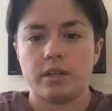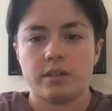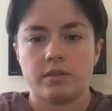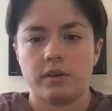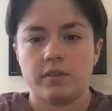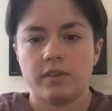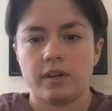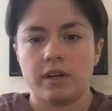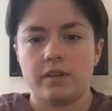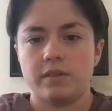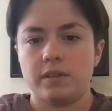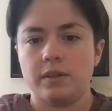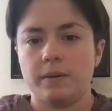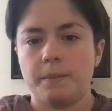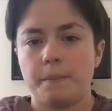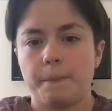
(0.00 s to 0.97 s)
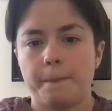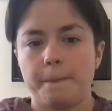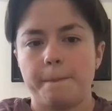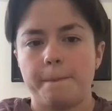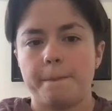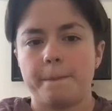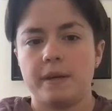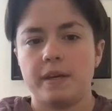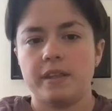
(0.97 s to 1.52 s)
on to it forever,
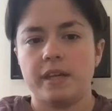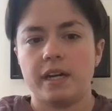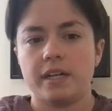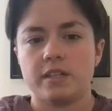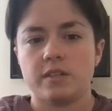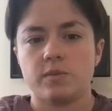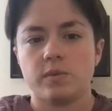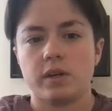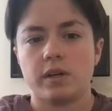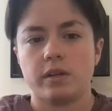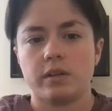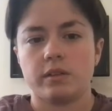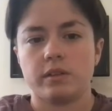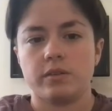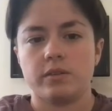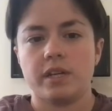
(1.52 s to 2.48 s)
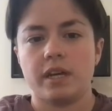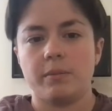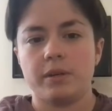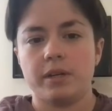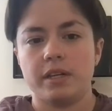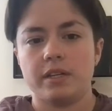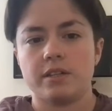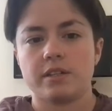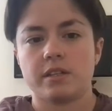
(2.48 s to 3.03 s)
and that is where
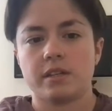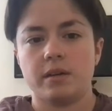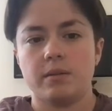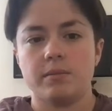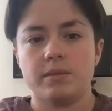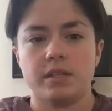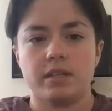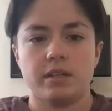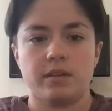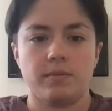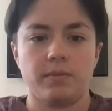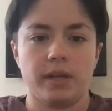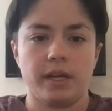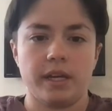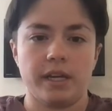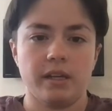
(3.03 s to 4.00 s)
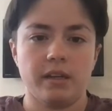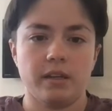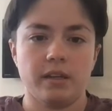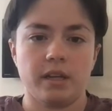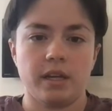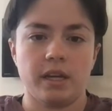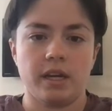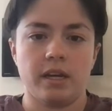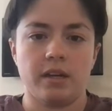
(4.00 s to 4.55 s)
glutaminase comes into play
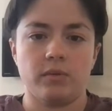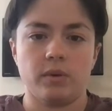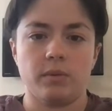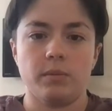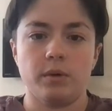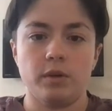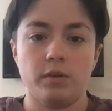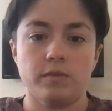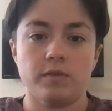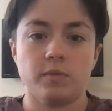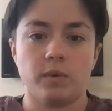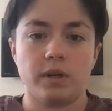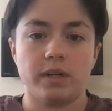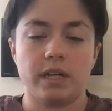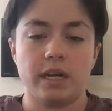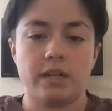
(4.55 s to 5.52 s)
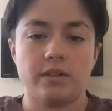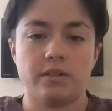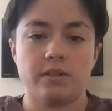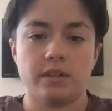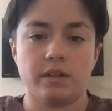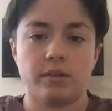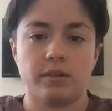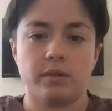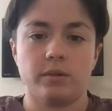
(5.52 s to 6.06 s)
and removes one
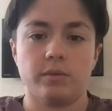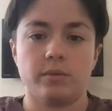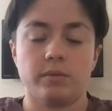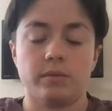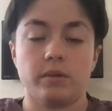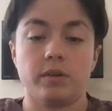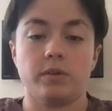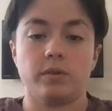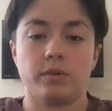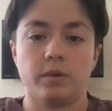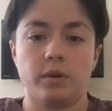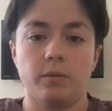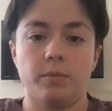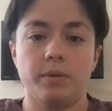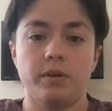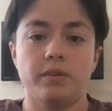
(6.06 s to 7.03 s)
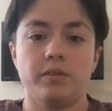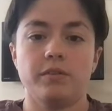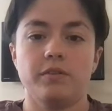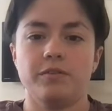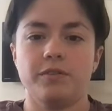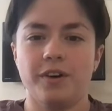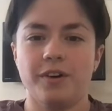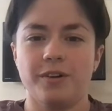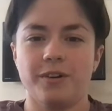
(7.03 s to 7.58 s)
nitrogen group
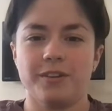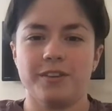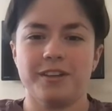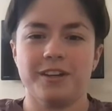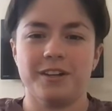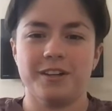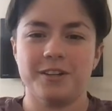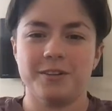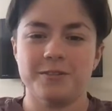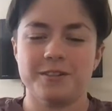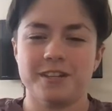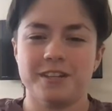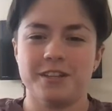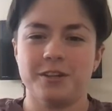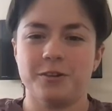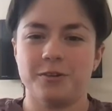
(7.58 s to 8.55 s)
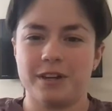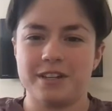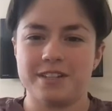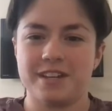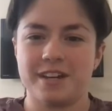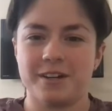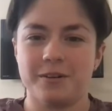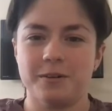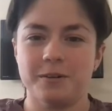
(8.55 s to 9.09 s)
for the use in the urea
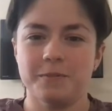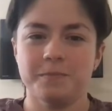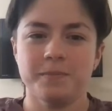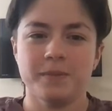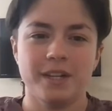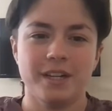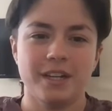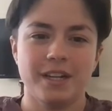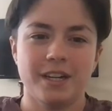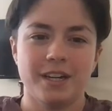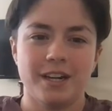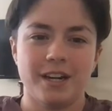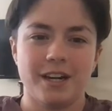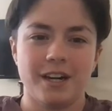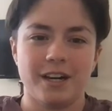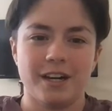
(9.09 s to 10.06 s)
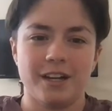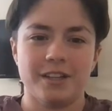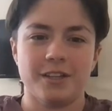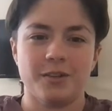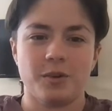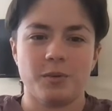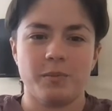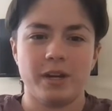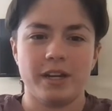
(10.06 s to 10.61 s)
cycle.
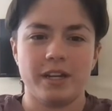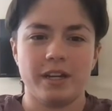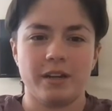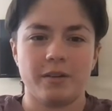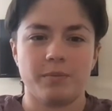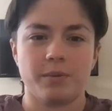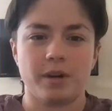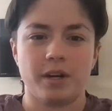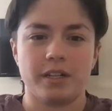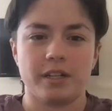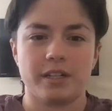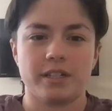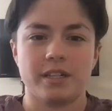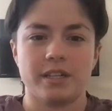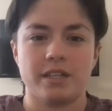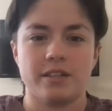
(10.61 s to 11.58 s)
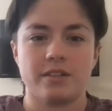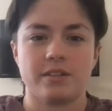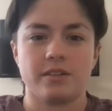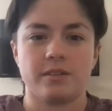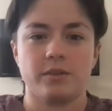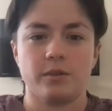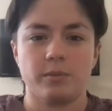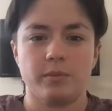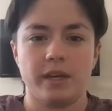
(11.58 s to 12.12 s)
The remaining product is
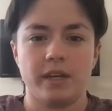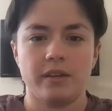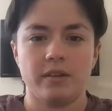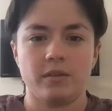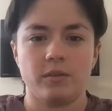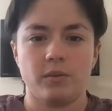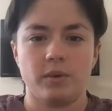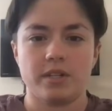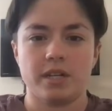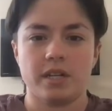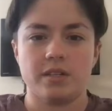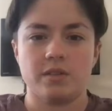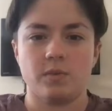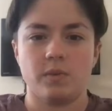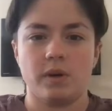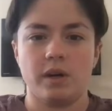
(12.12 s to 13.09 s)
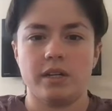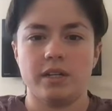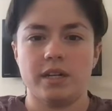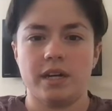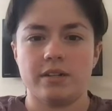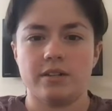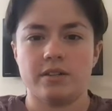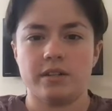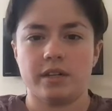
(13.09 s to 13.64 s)
glutamate, which has 1
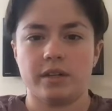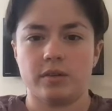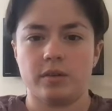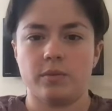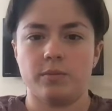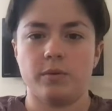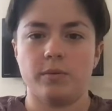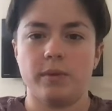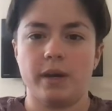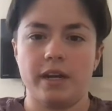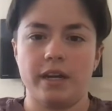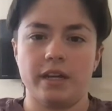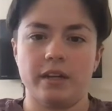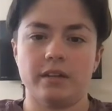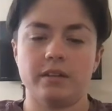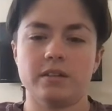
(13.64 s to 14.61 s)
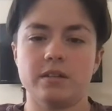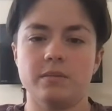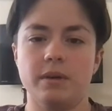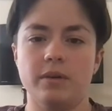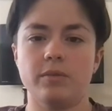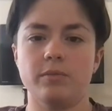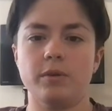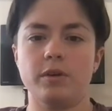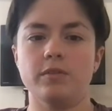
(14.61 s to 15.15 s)
nitrogen group remaining to
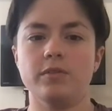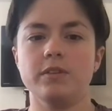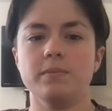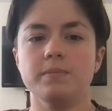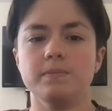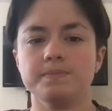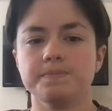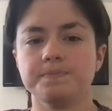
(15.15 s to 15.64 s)
be removed.